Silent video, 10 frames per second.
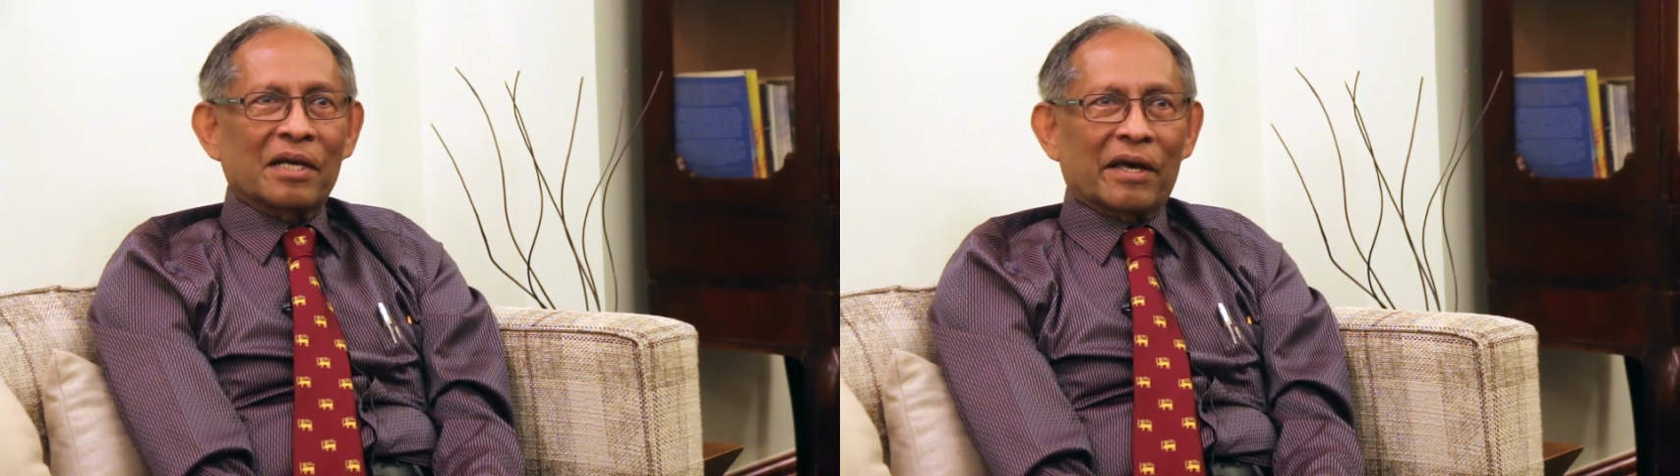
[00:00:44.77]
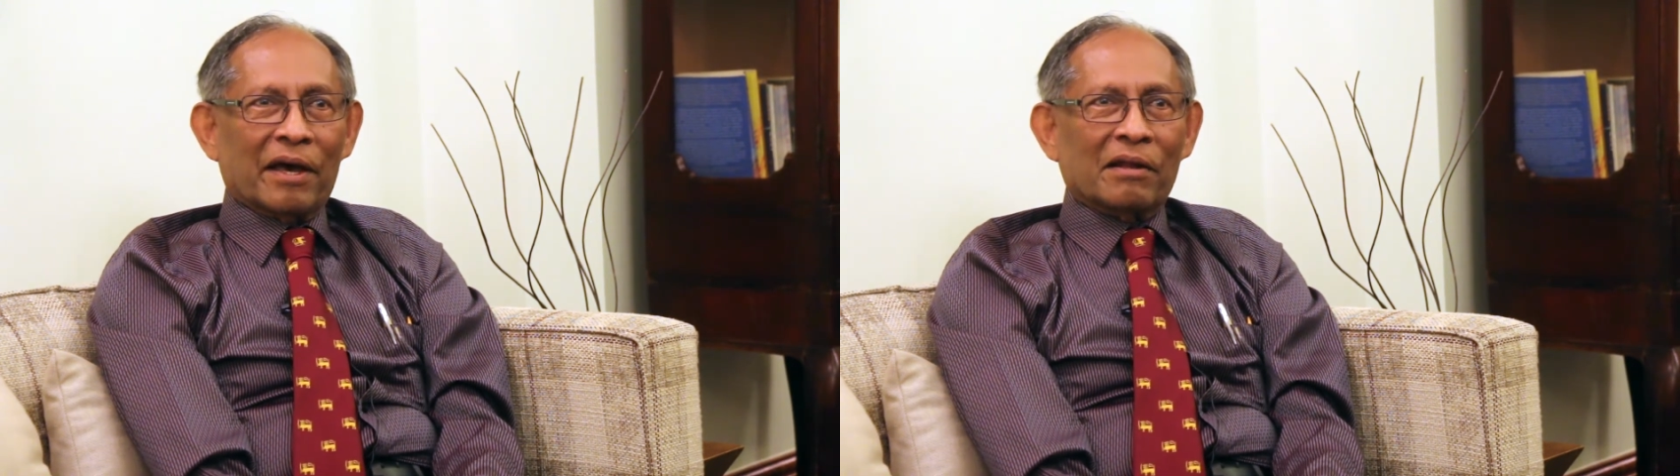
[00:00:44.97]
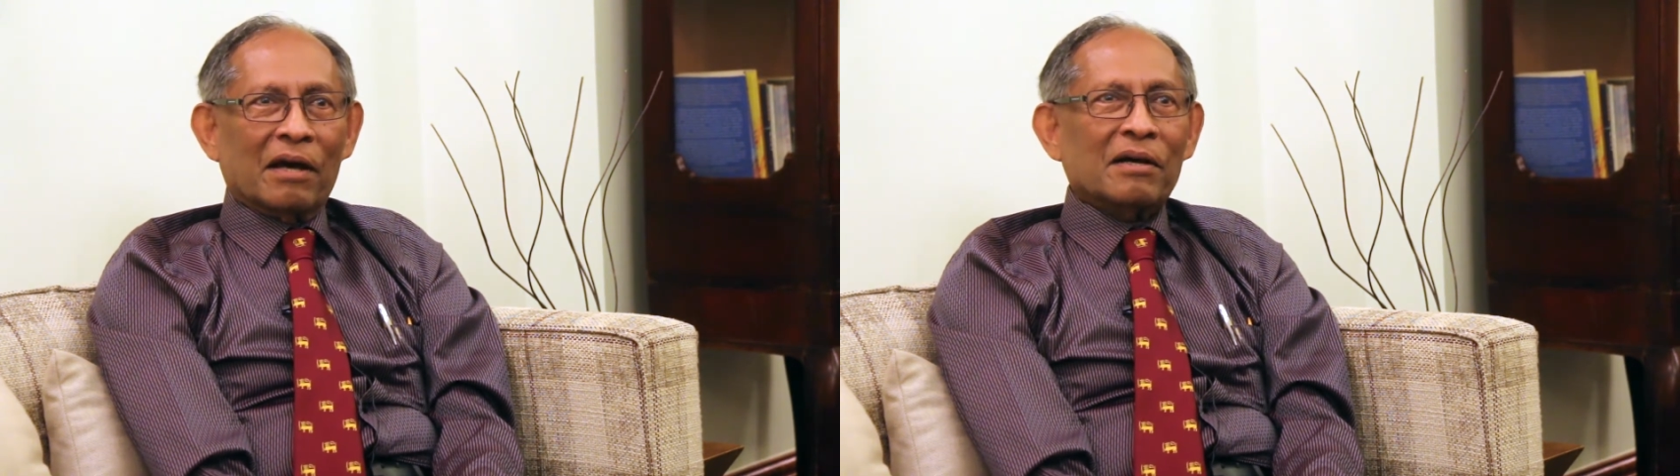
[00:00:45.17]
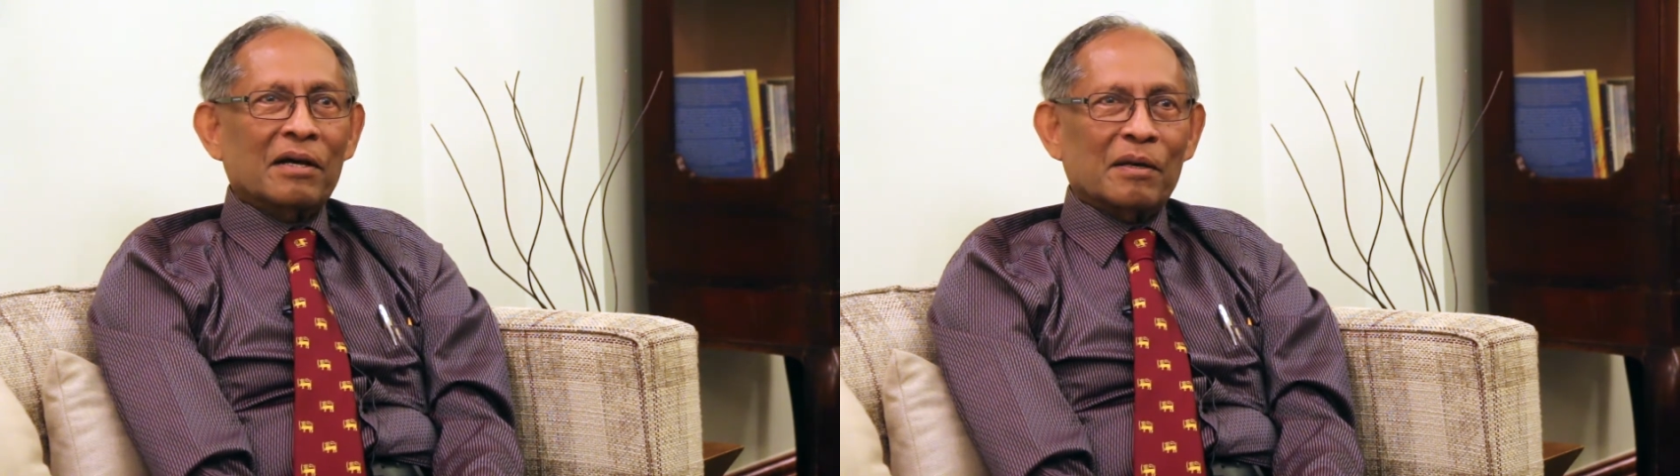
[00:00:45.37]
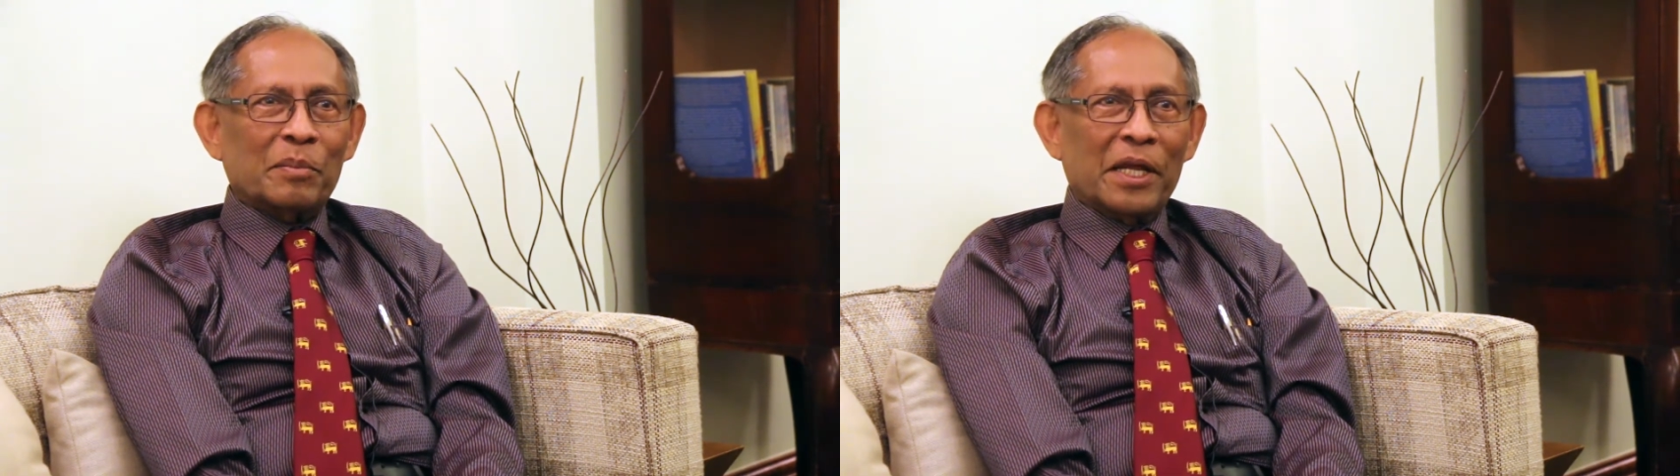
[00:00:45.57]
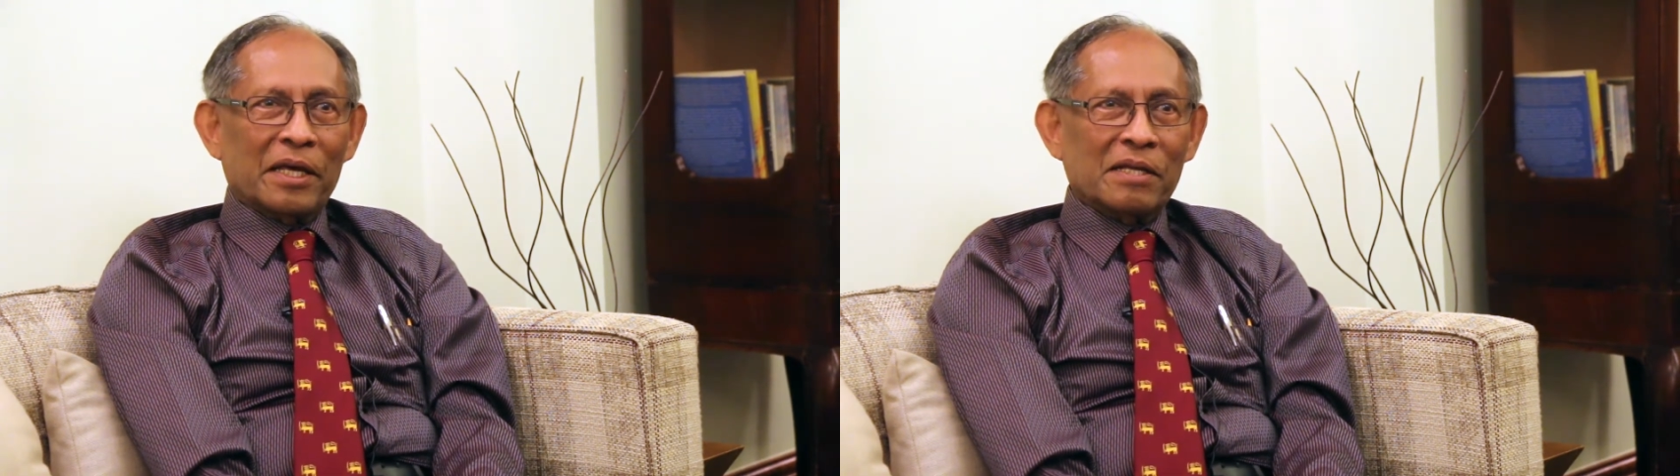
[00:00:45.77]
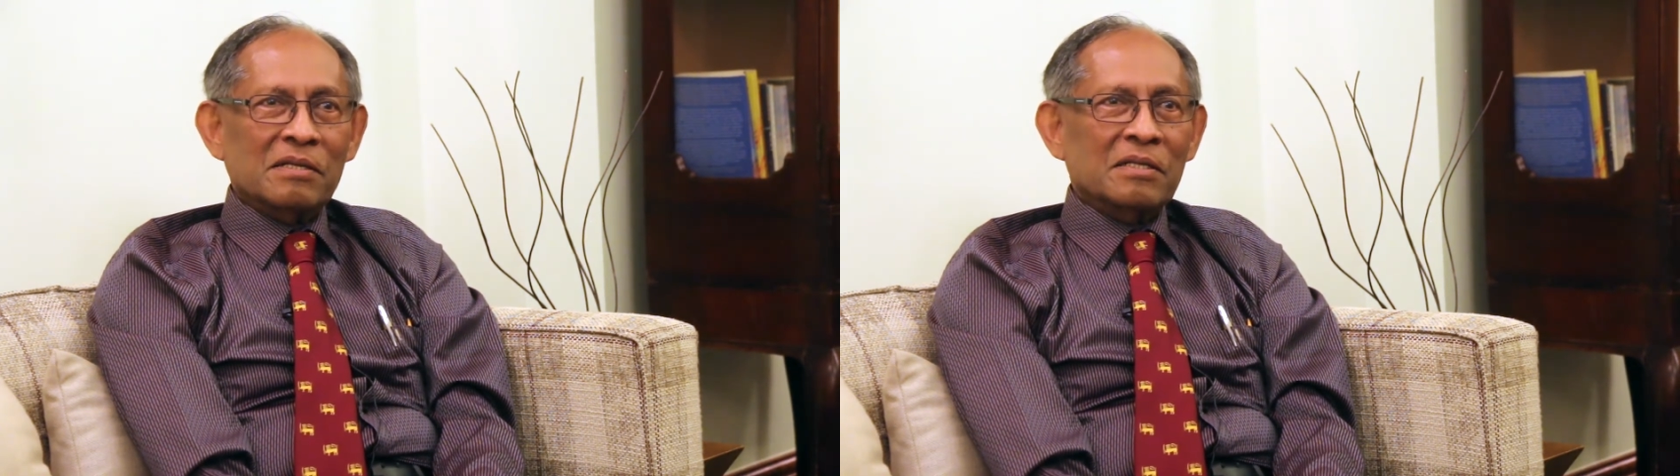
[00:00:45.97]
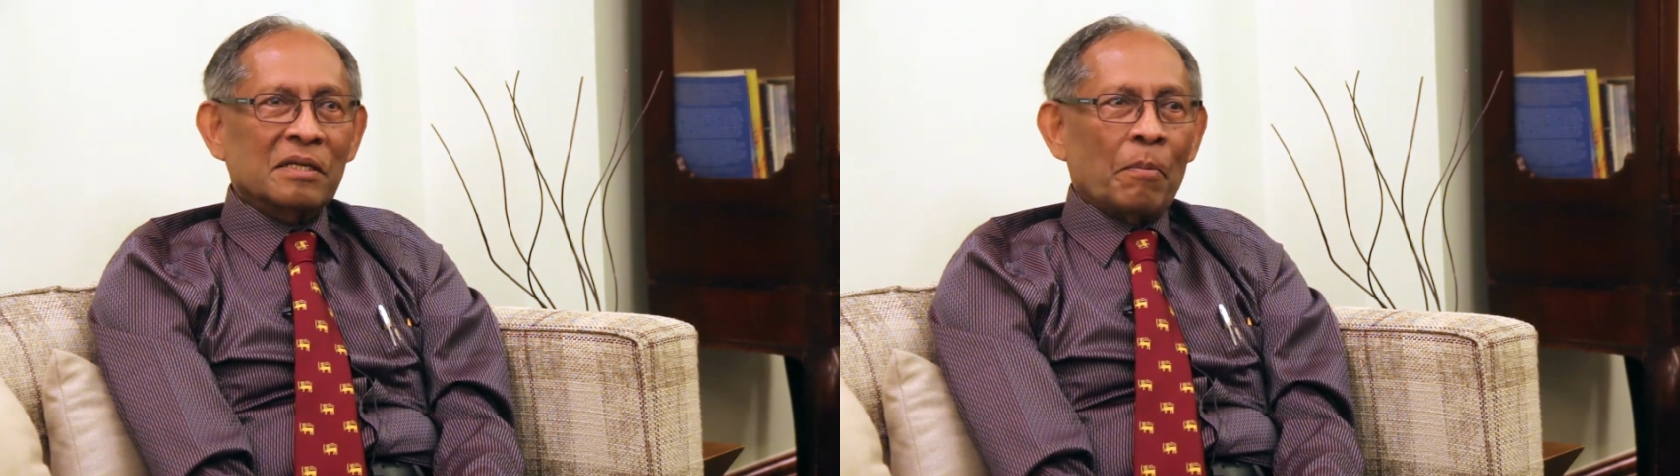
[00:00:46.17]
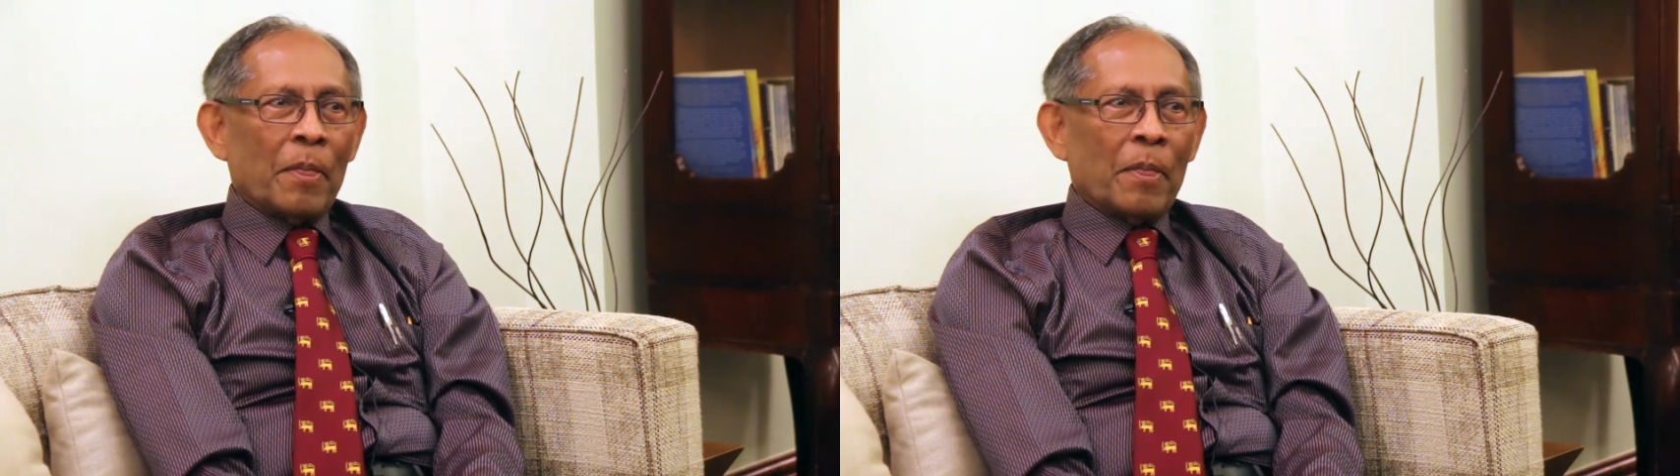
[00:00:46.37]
Air Lanka planes,